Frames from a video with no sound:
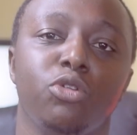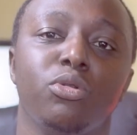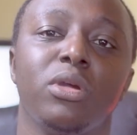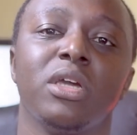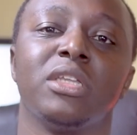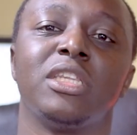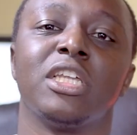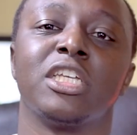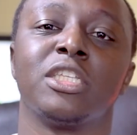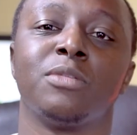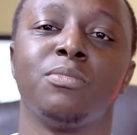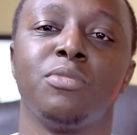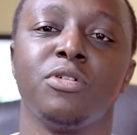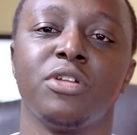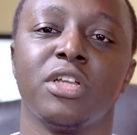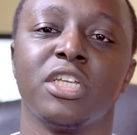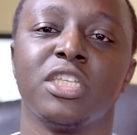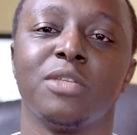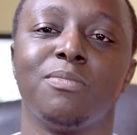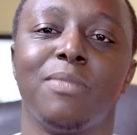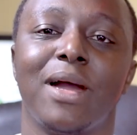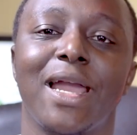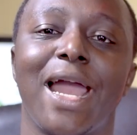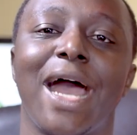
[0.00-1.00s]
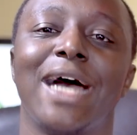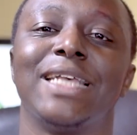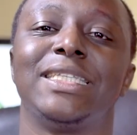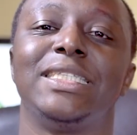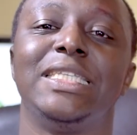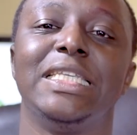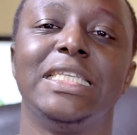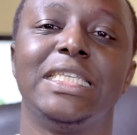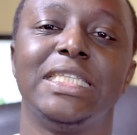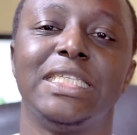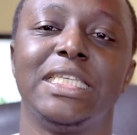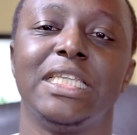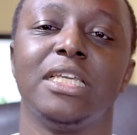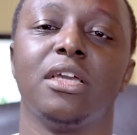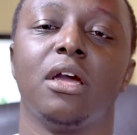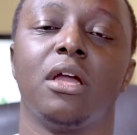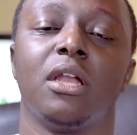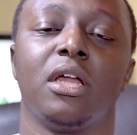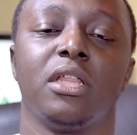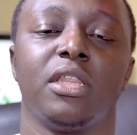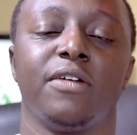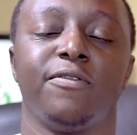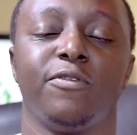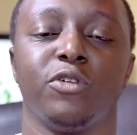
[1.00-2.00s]
and you get experience by assisting
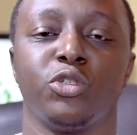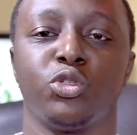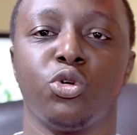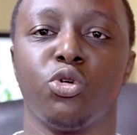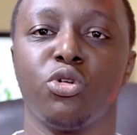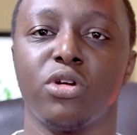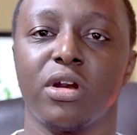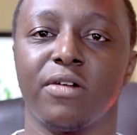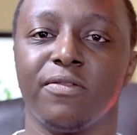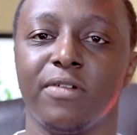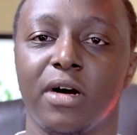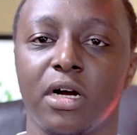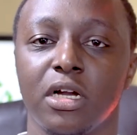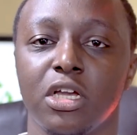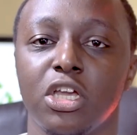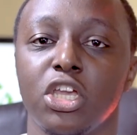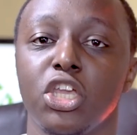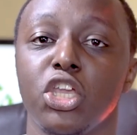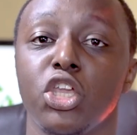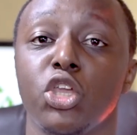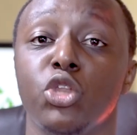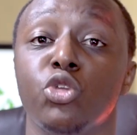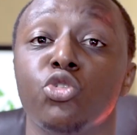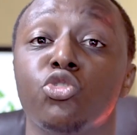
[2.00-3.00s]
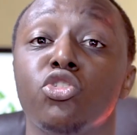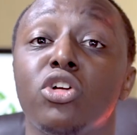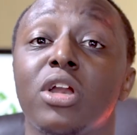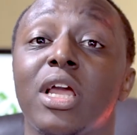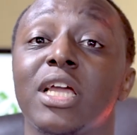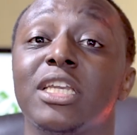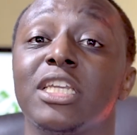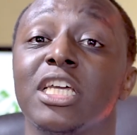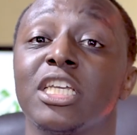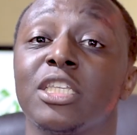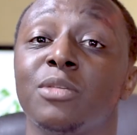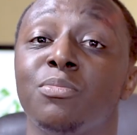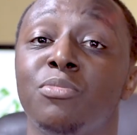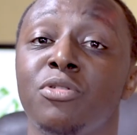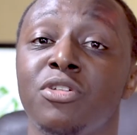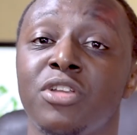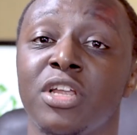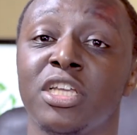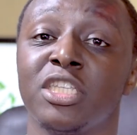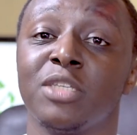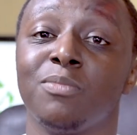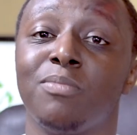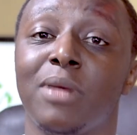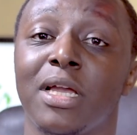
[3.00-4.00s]
another photographer. You do not get
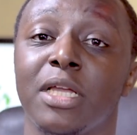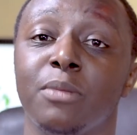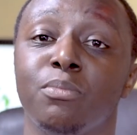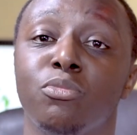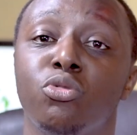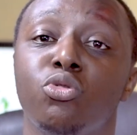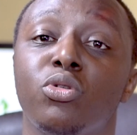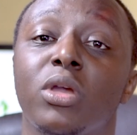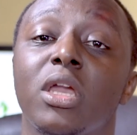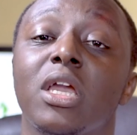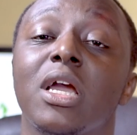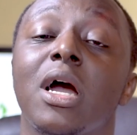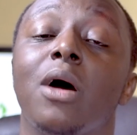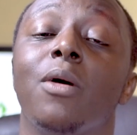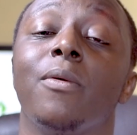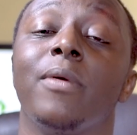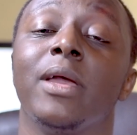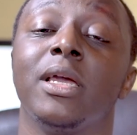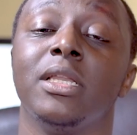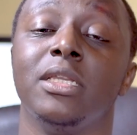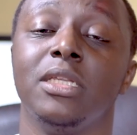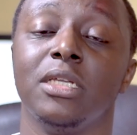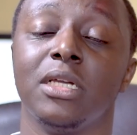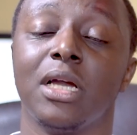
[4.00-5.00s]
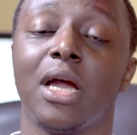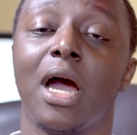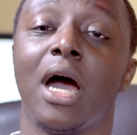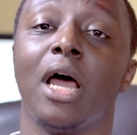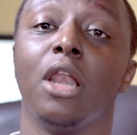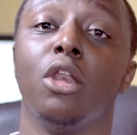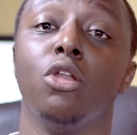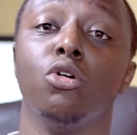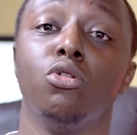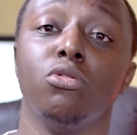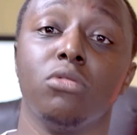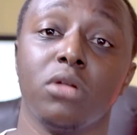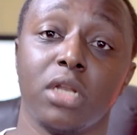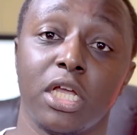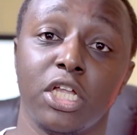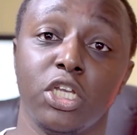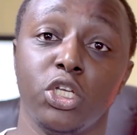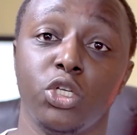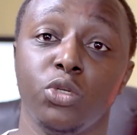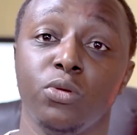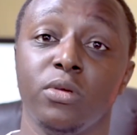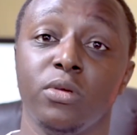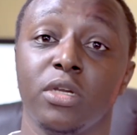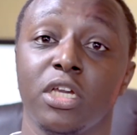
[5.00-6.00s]
experience by booking a wedding alone
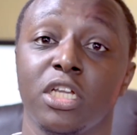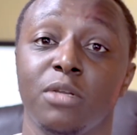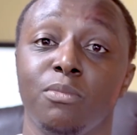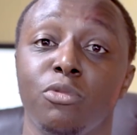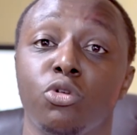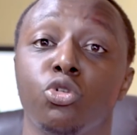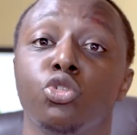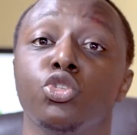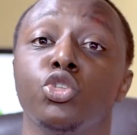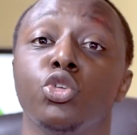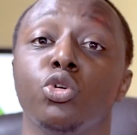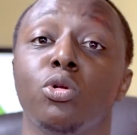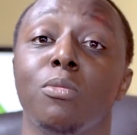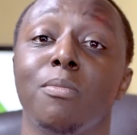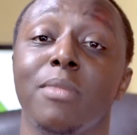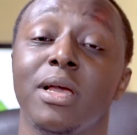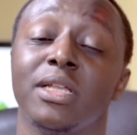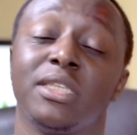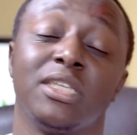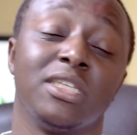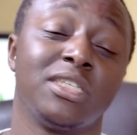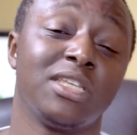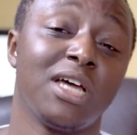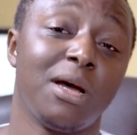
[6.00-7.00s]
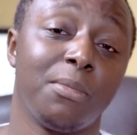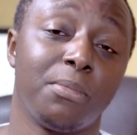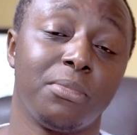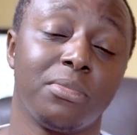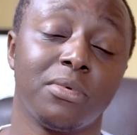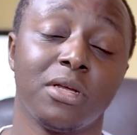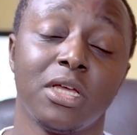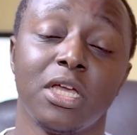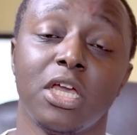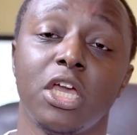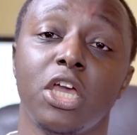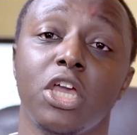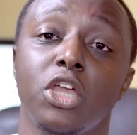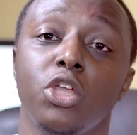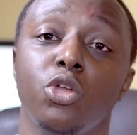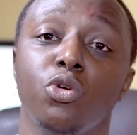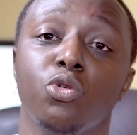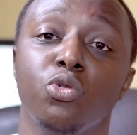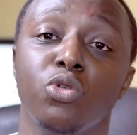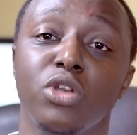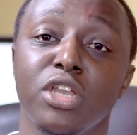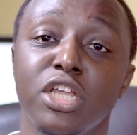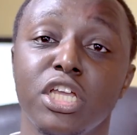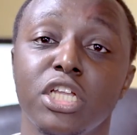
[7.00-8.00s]
and doing it because you'll mess it up.
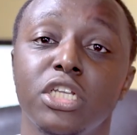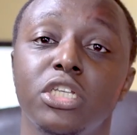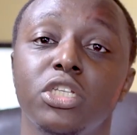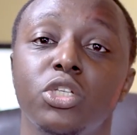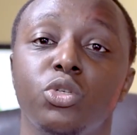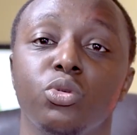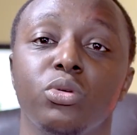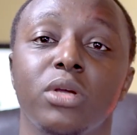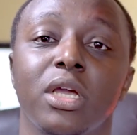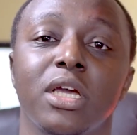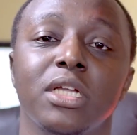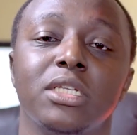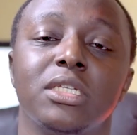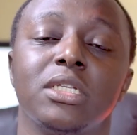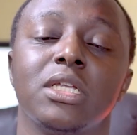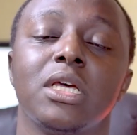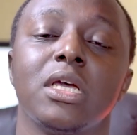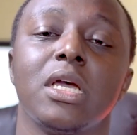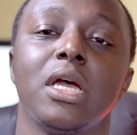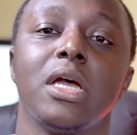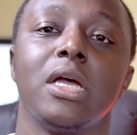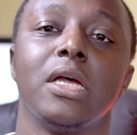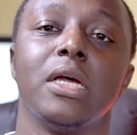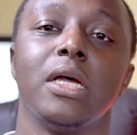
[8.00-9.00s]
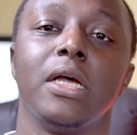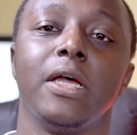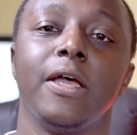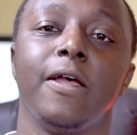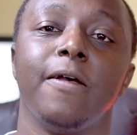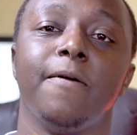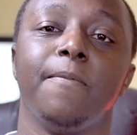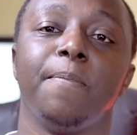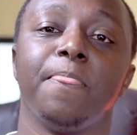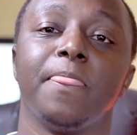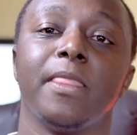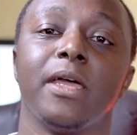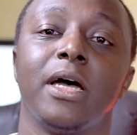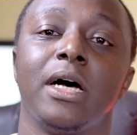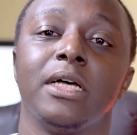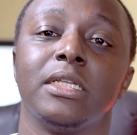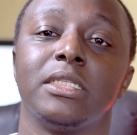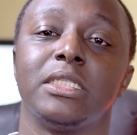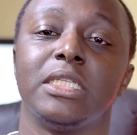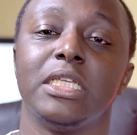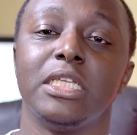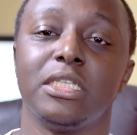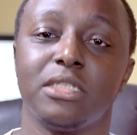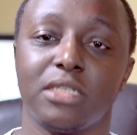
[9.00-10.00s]
You need to get
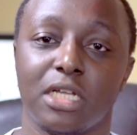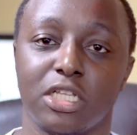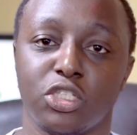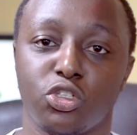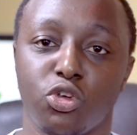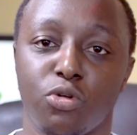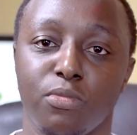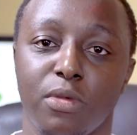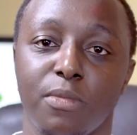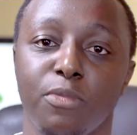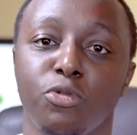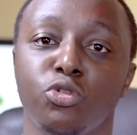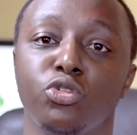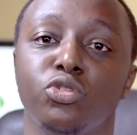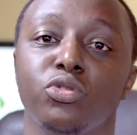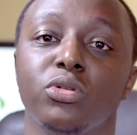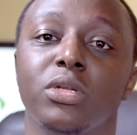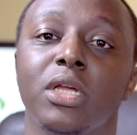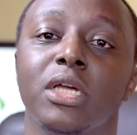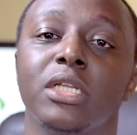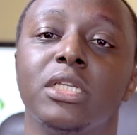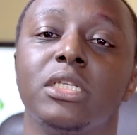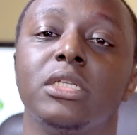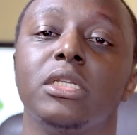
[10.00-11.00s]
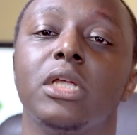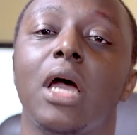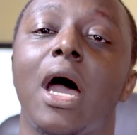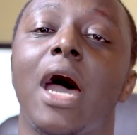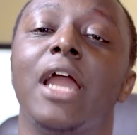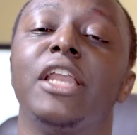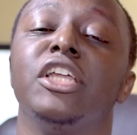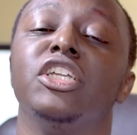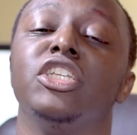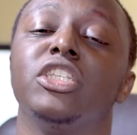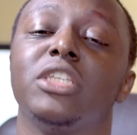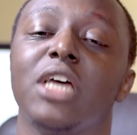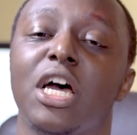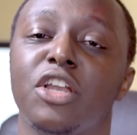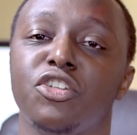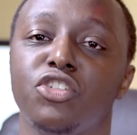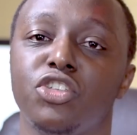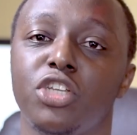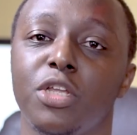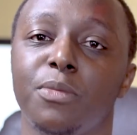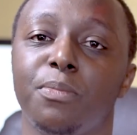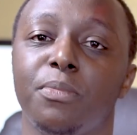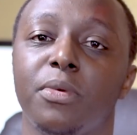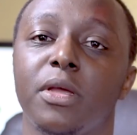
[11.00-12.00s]
assistance, or maybe to get an
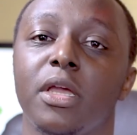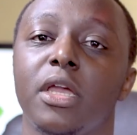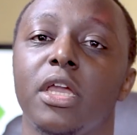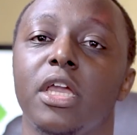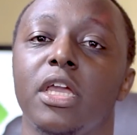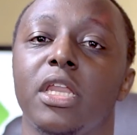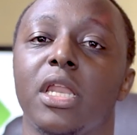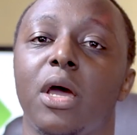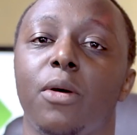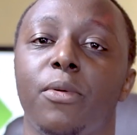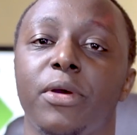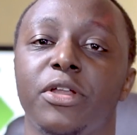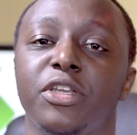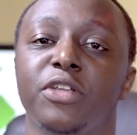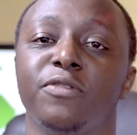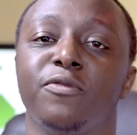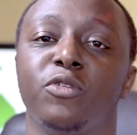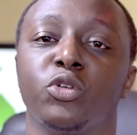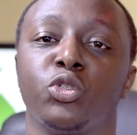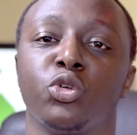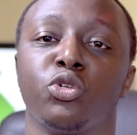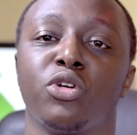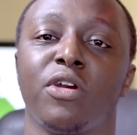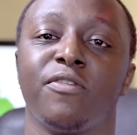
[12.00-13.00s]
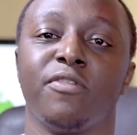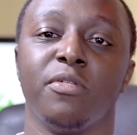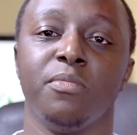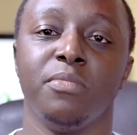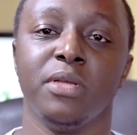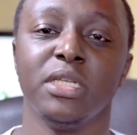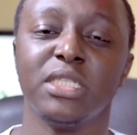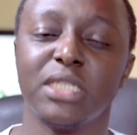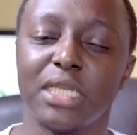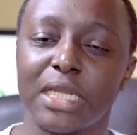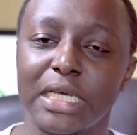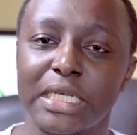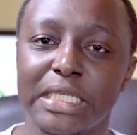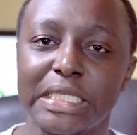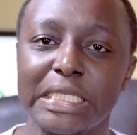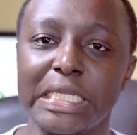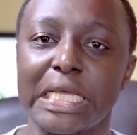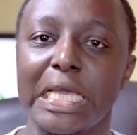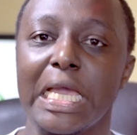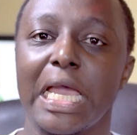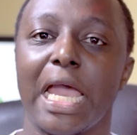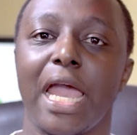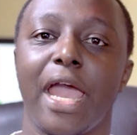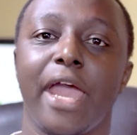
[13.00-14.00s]
internship in a wedding photography business
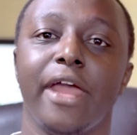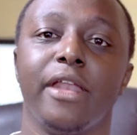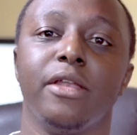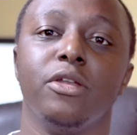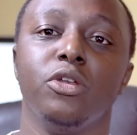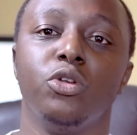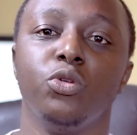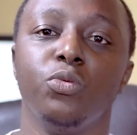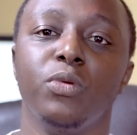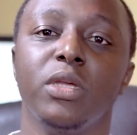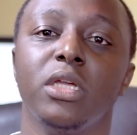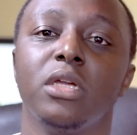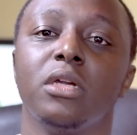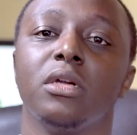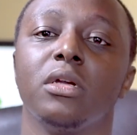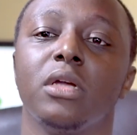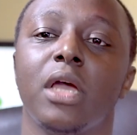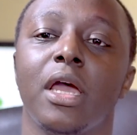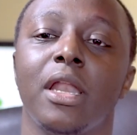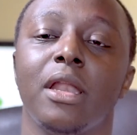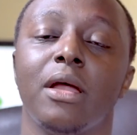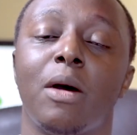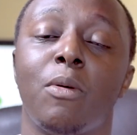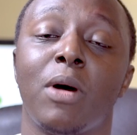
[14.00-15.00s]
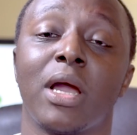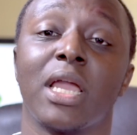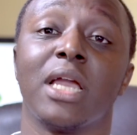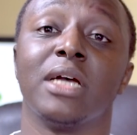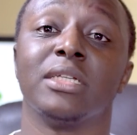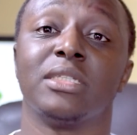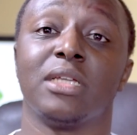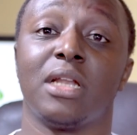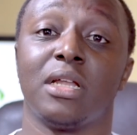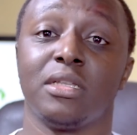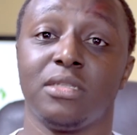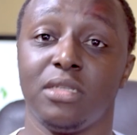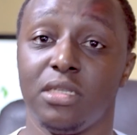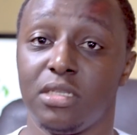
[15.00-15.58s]
and working as an